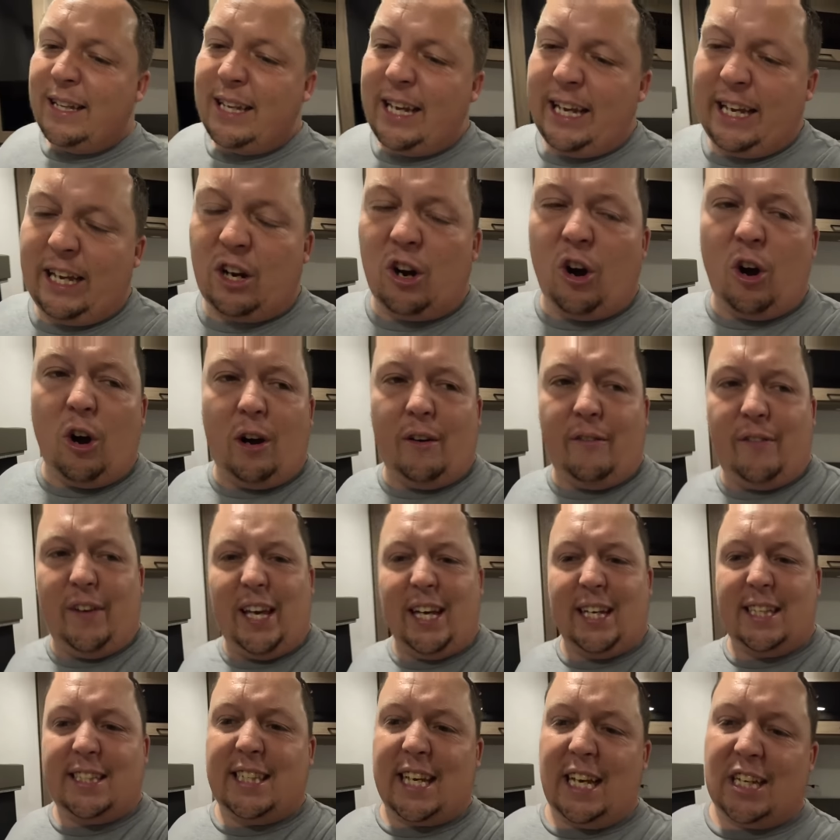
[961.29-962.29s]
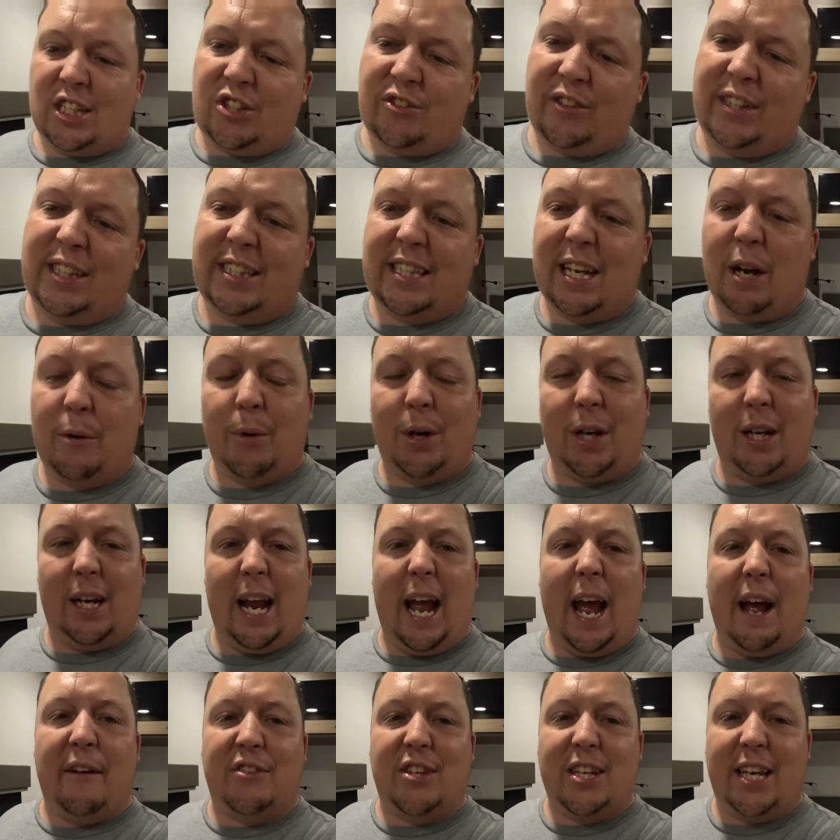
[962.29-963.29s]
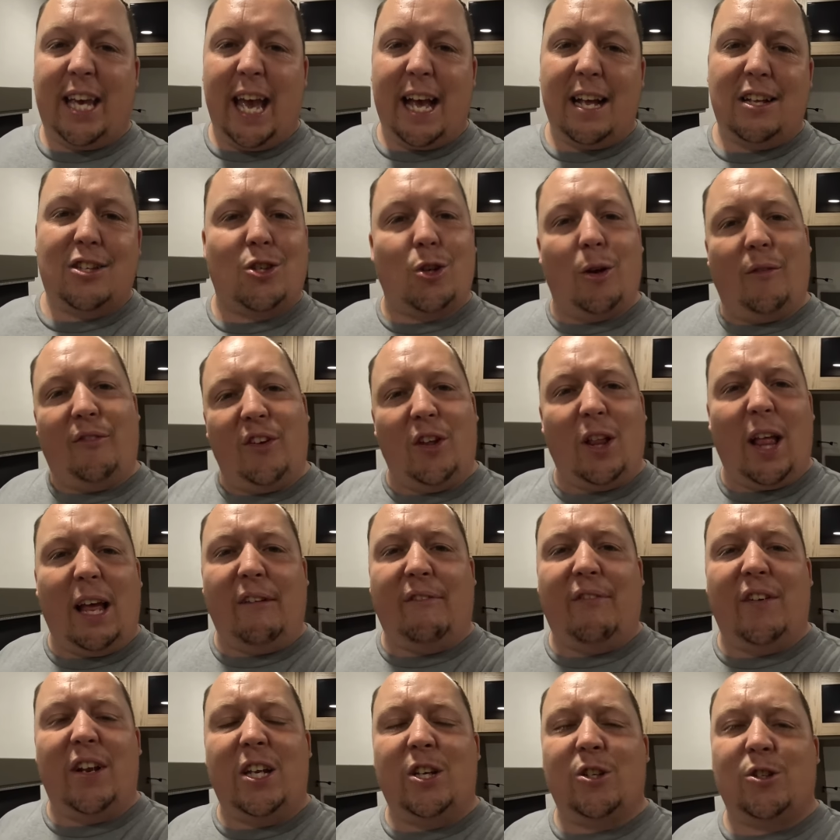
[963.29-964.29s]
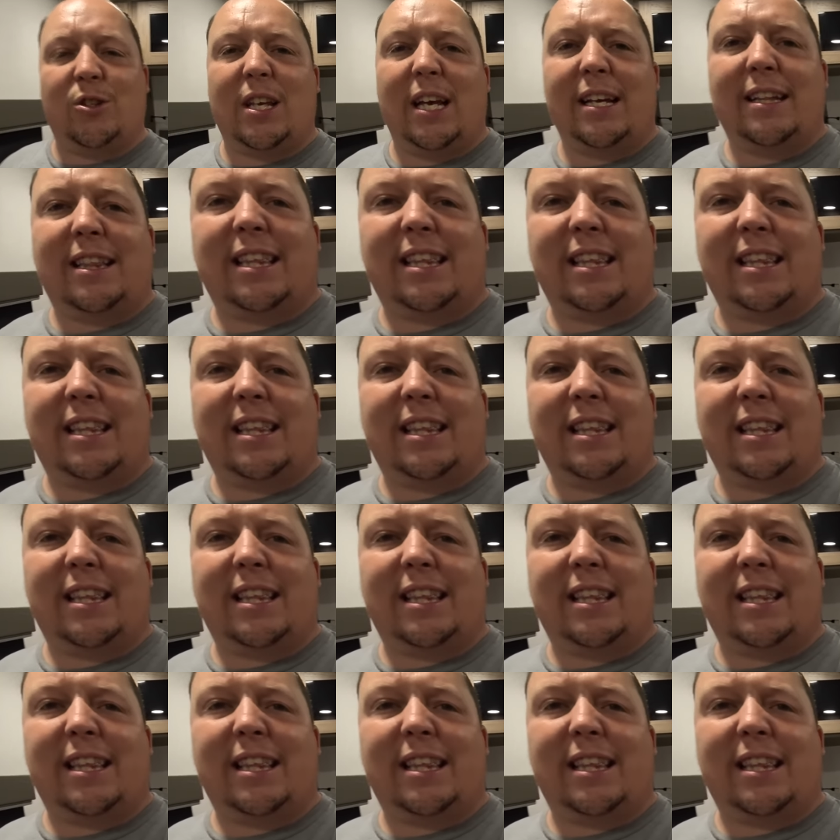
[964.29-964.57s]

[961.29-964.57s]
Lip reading: neat RV accessories that we're going to have to get. So if you like videos